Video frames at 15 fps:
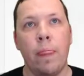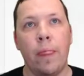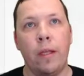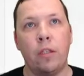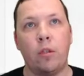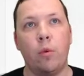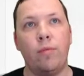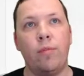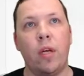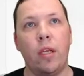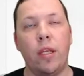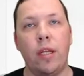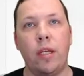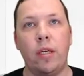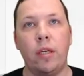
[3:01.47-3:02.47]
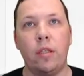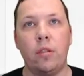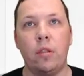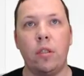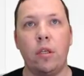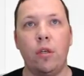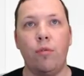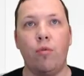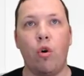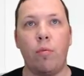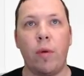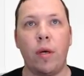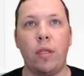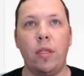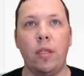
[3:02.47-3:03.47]
So we've done that here. The
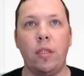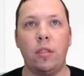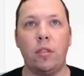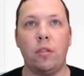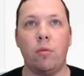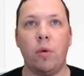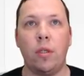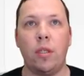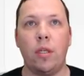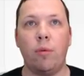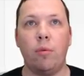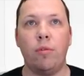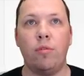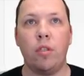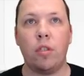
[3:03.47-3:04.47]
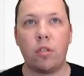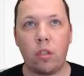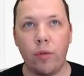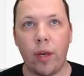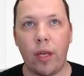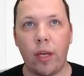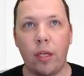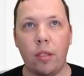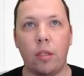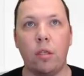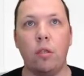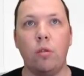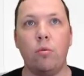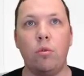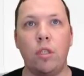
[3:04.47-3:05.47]
form ID is the one that we've just created, the
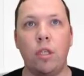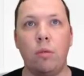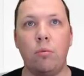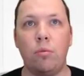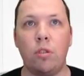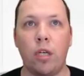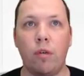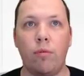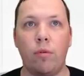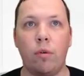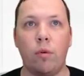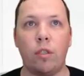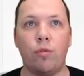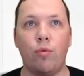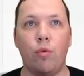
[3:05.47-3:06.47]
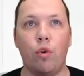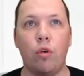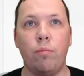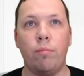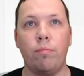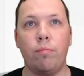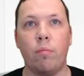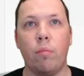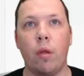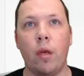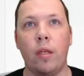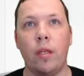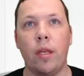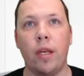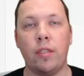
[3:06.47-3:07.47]
new team site request form.
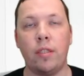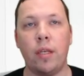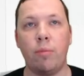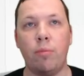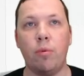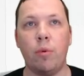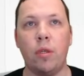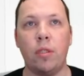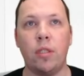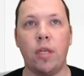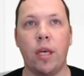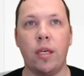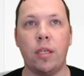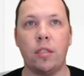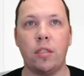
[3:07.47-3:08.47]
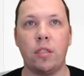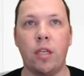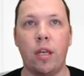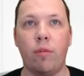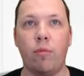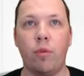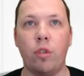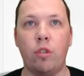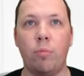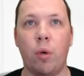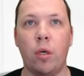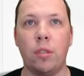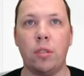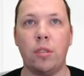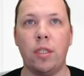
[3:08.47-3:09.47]
And the next step you want to take is get
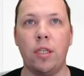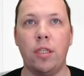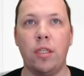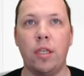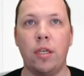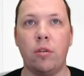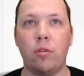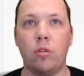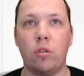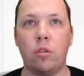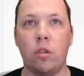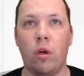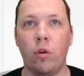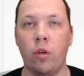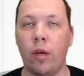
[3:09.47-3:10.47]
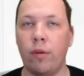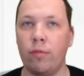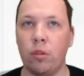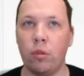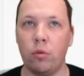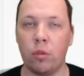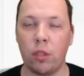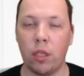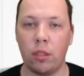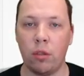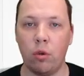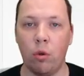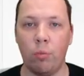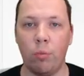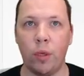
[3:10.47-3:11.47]
response details. All you have to do is click
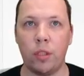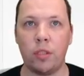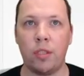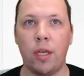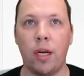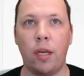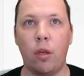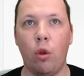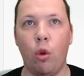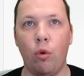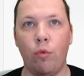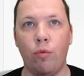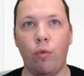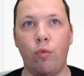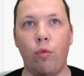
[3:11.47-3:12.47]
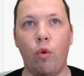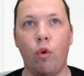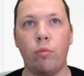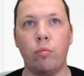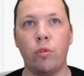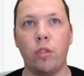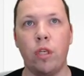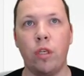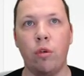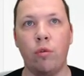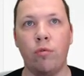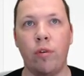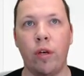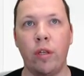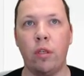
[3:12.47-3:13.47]
the little plus sign, look for forms, and
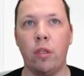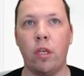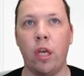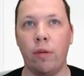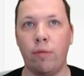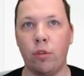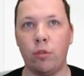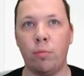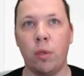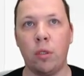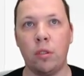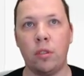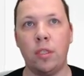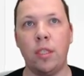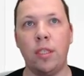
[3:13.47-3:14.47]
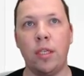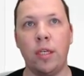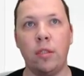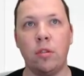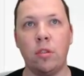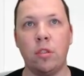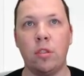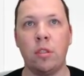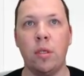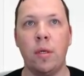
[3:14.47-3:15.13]
you'll find the get response details.